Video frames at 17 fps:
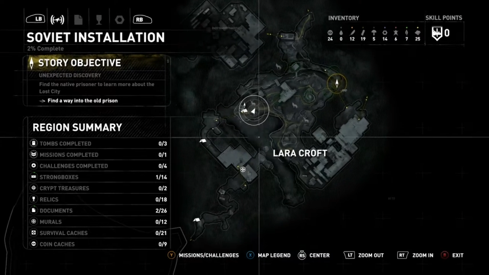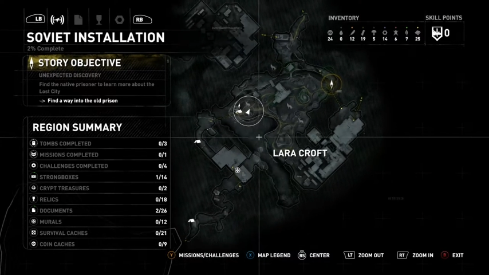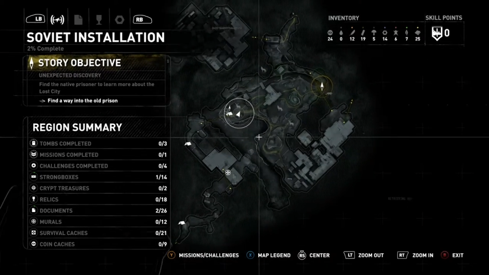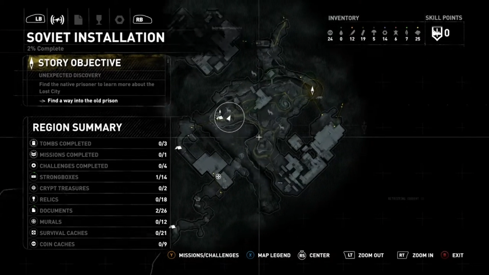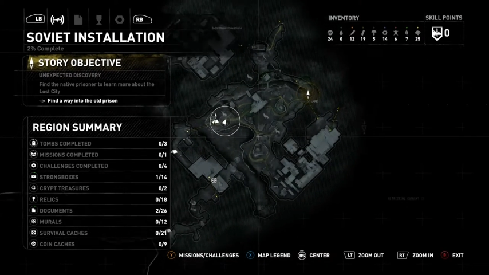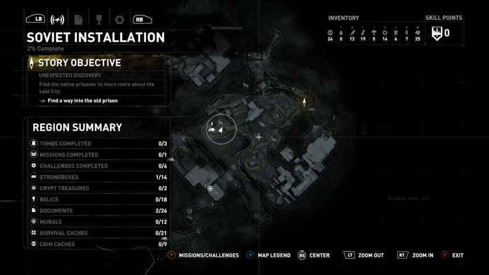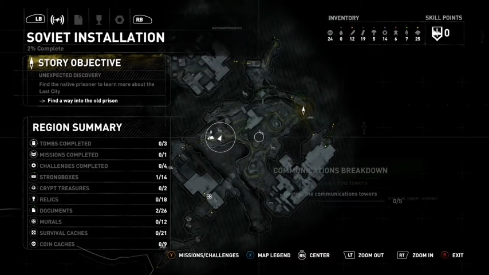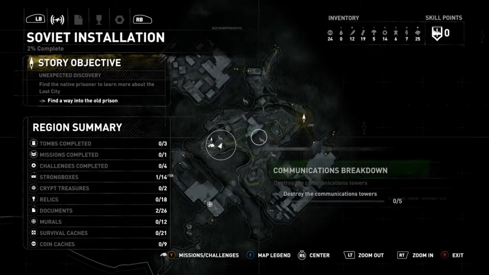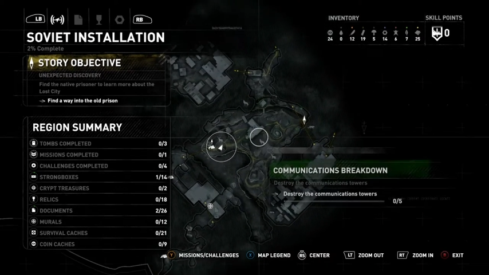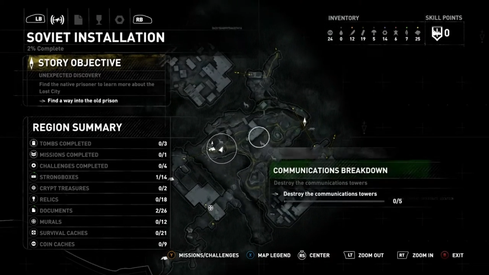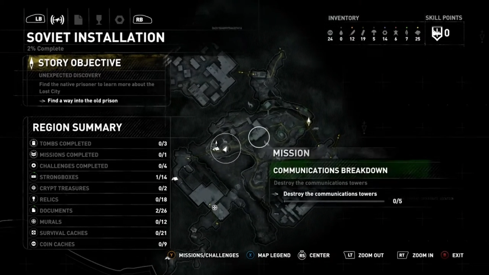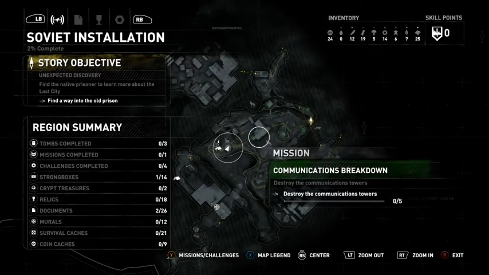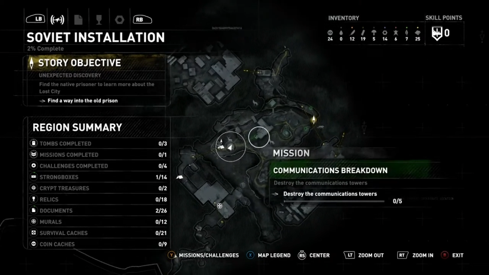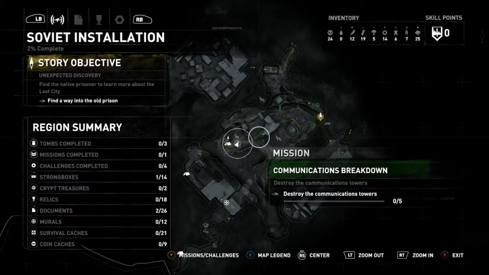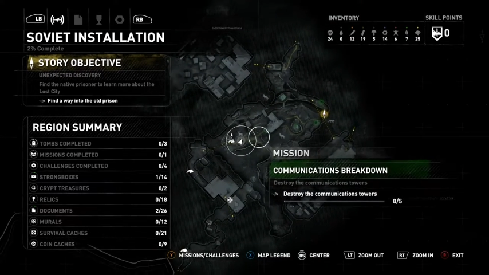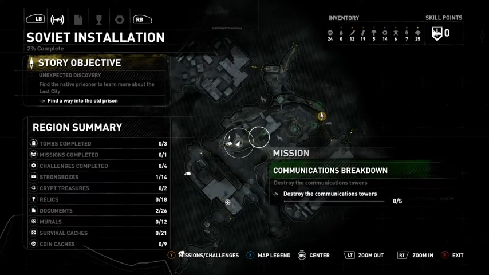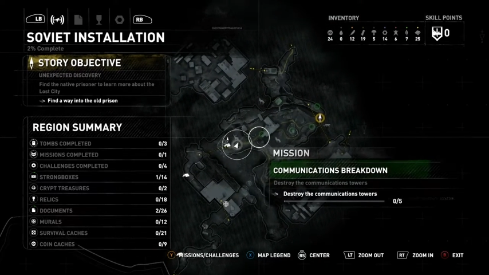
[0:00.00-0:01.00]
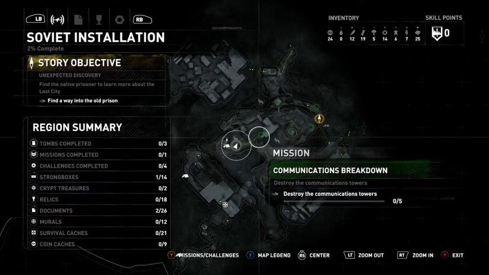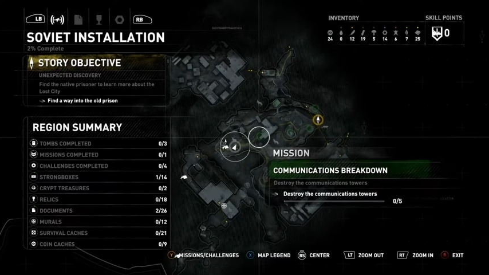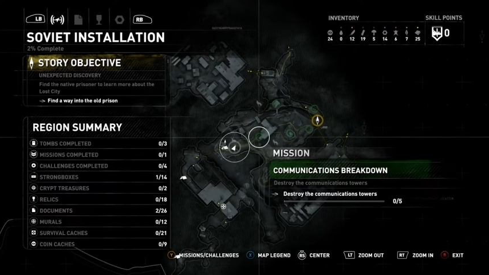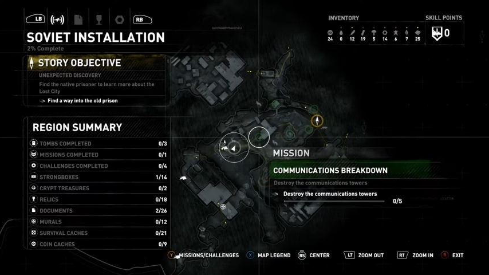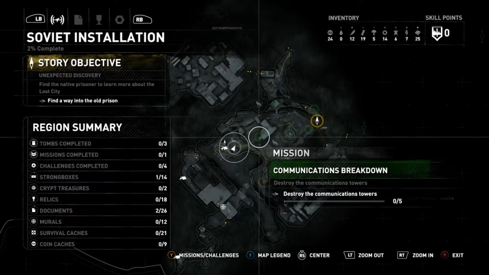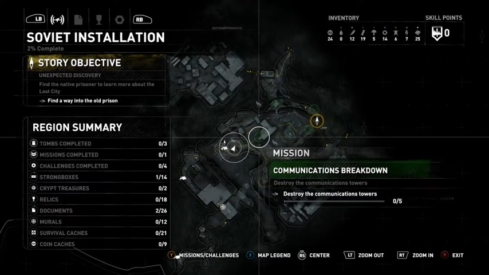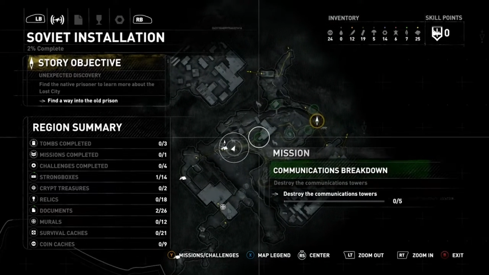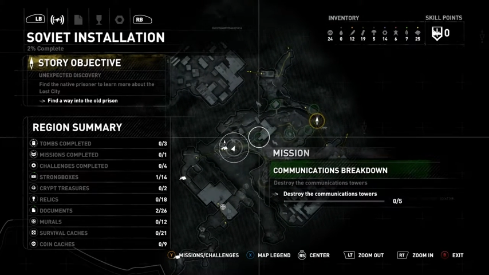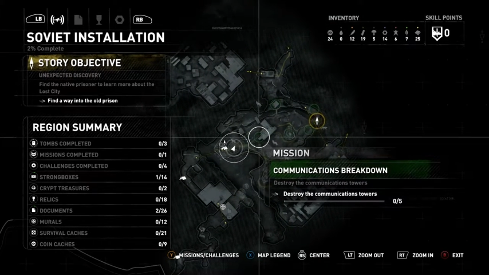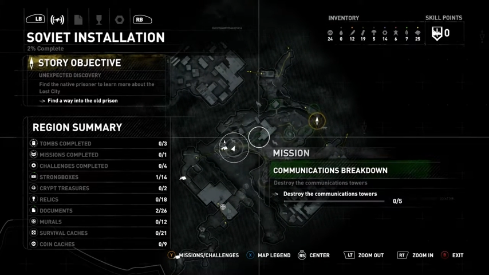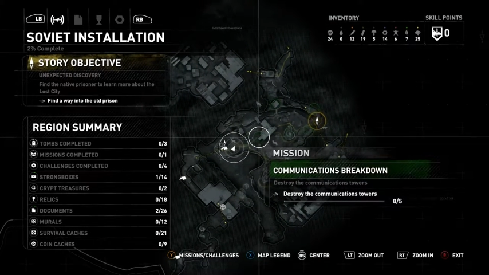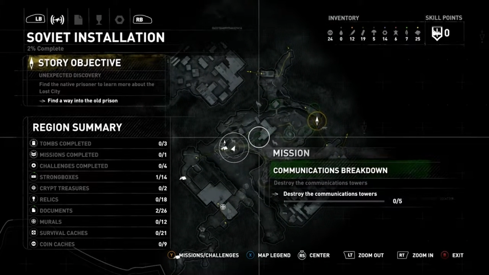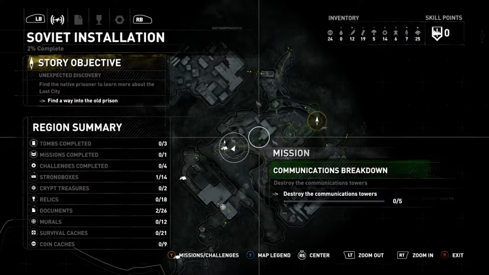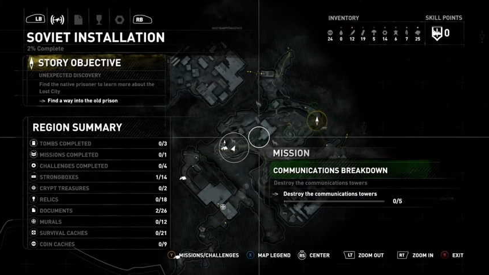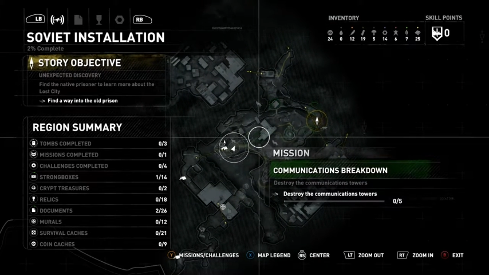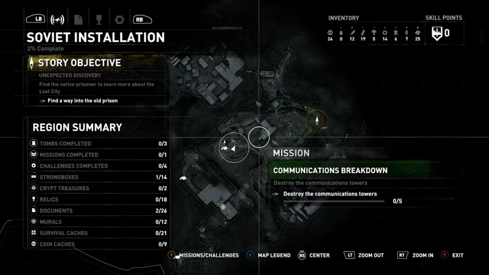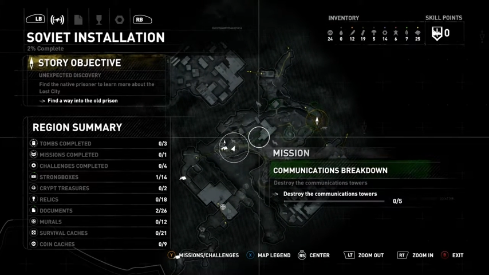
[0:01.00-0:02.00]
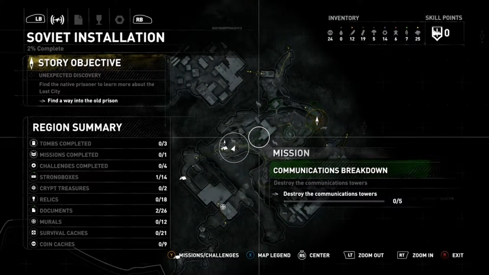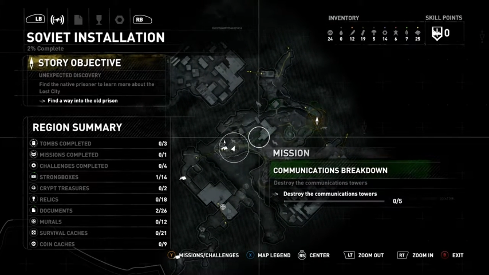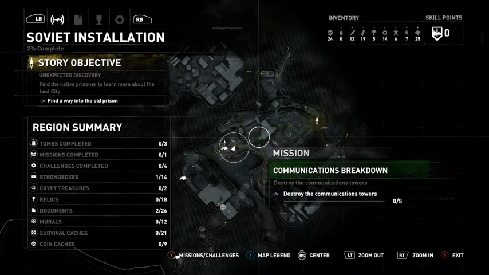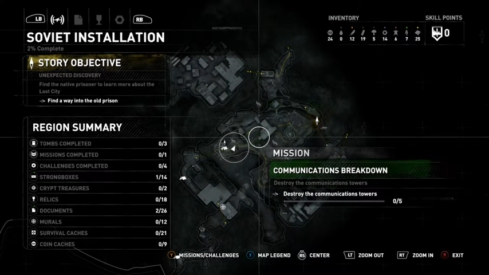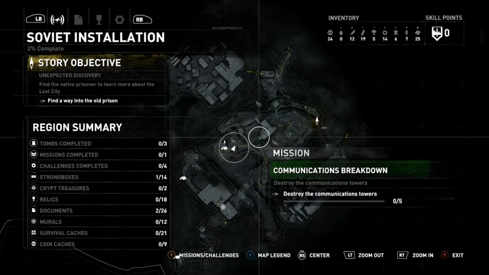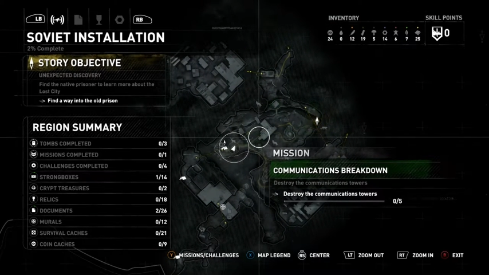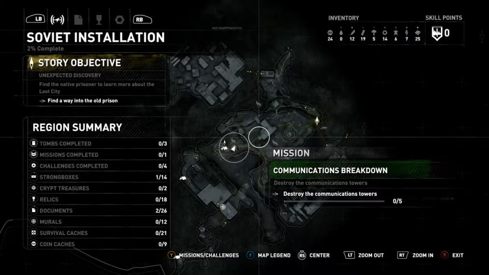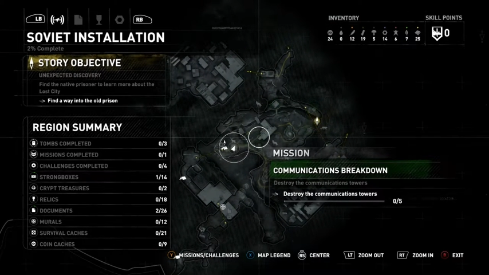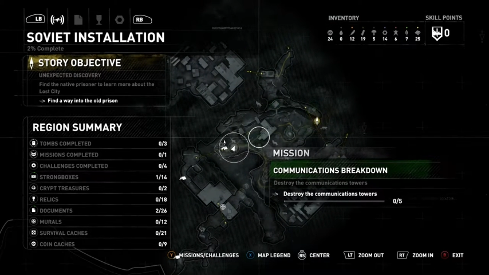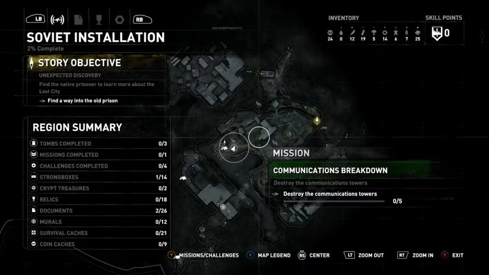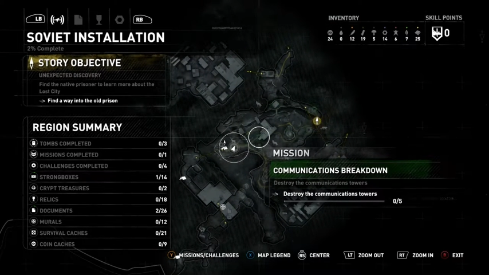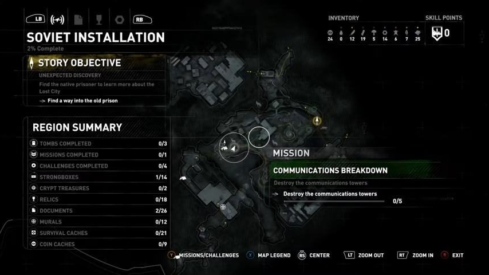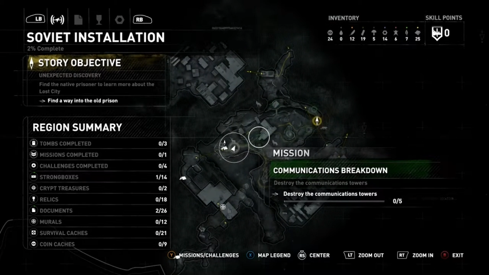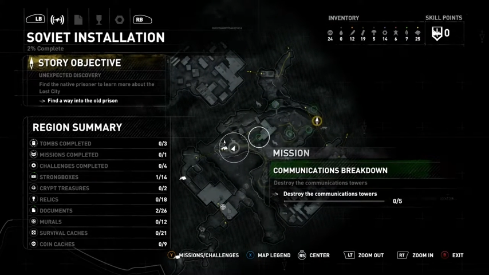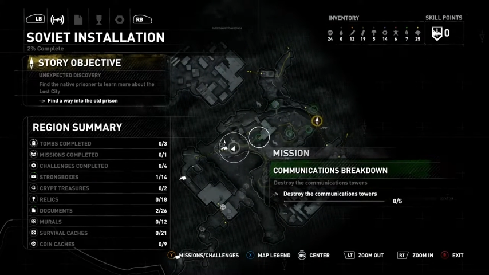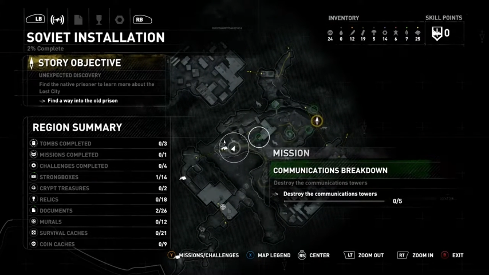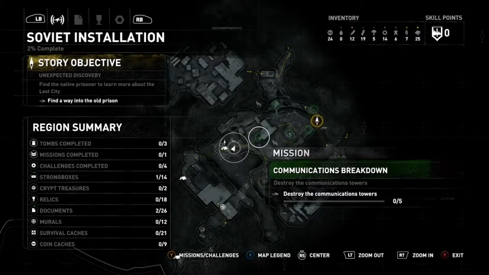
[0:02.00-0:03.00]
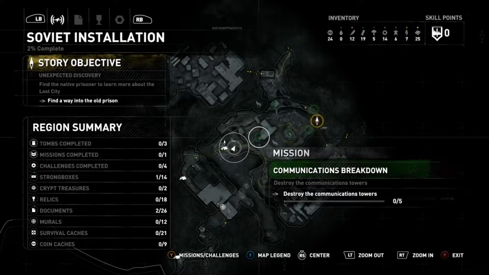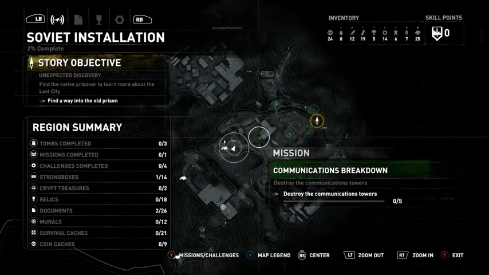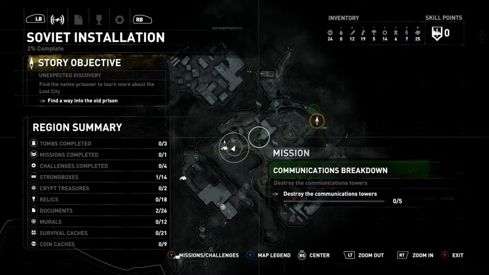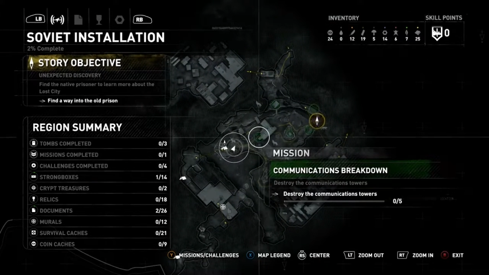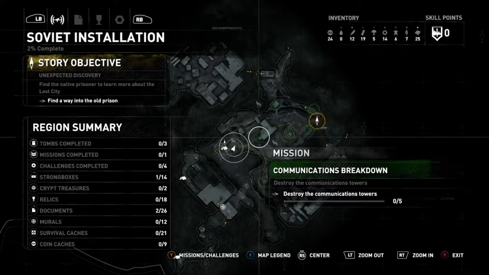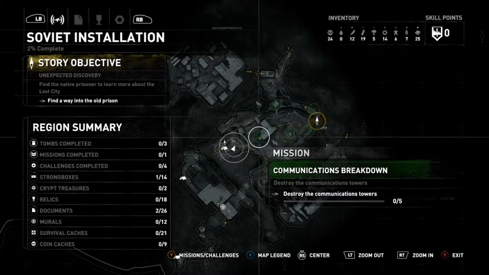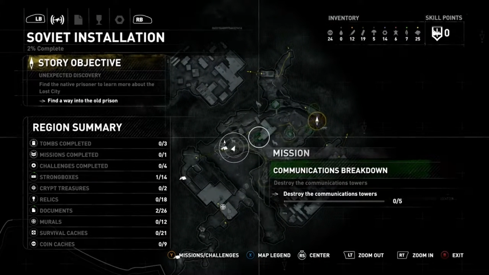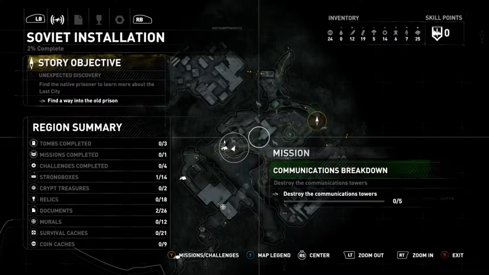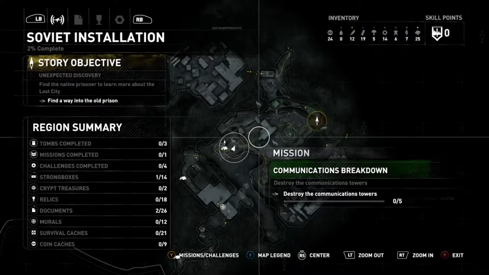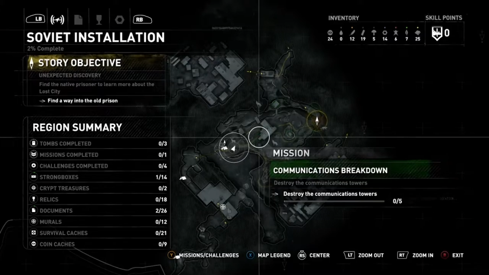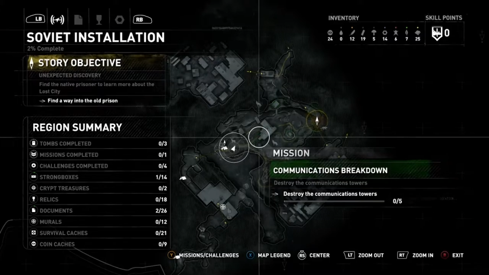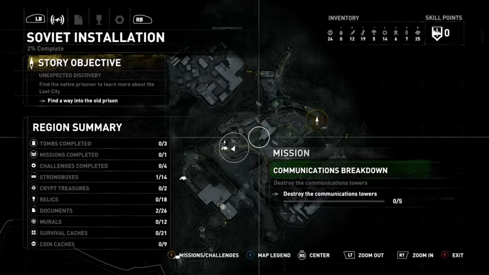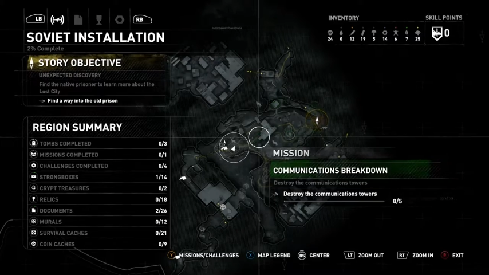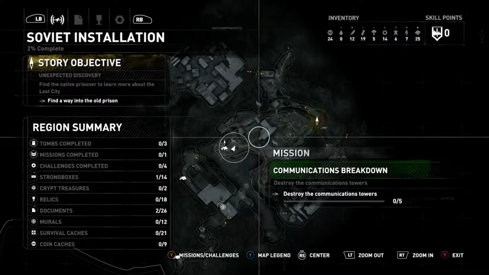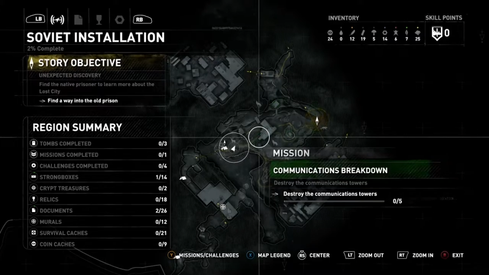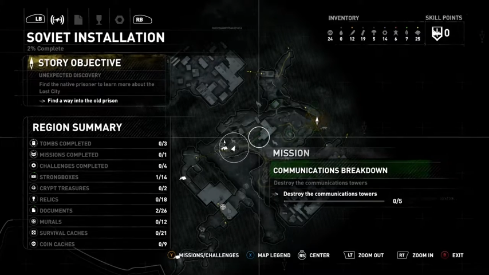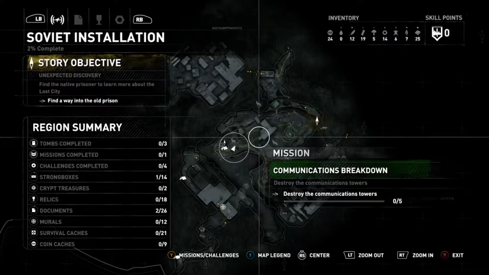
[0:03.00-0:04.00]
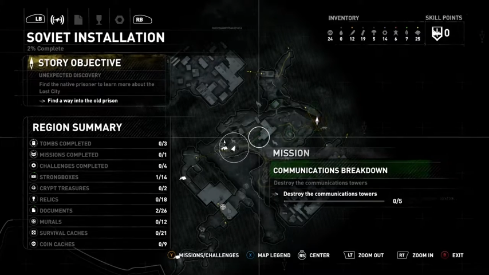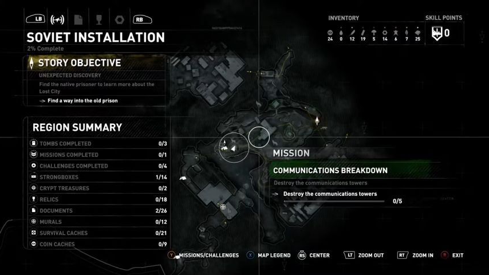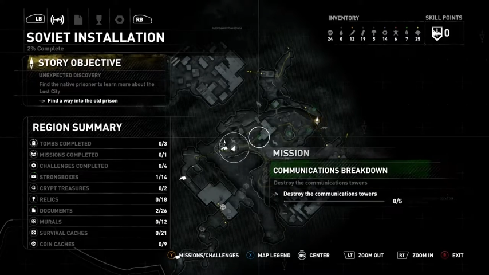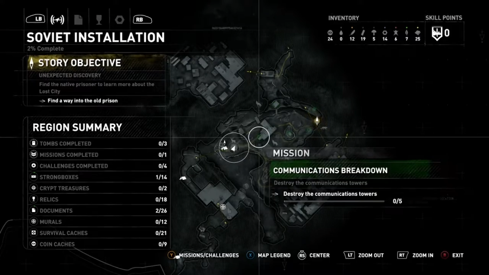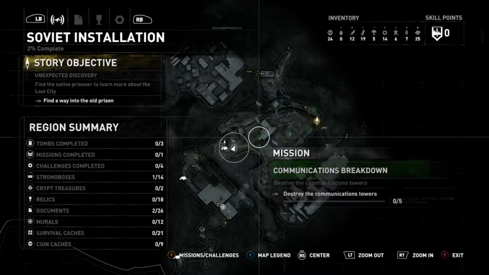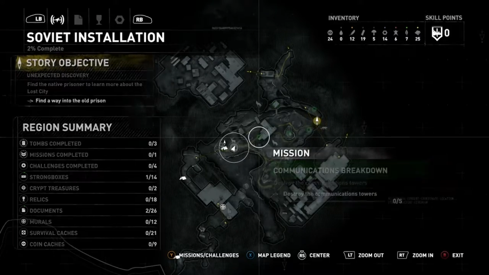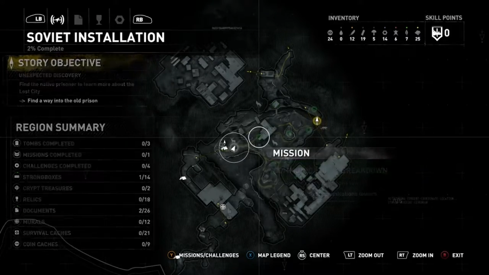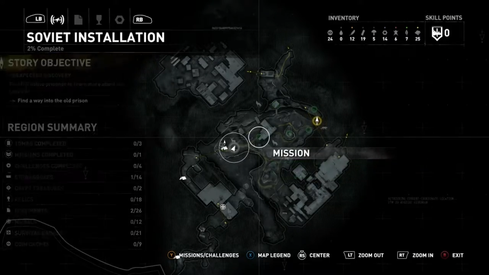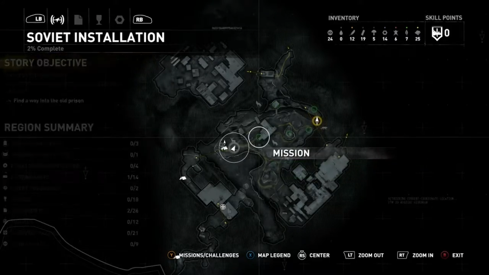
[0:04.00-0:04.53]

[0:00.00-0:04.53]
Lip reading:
(no speaker visible)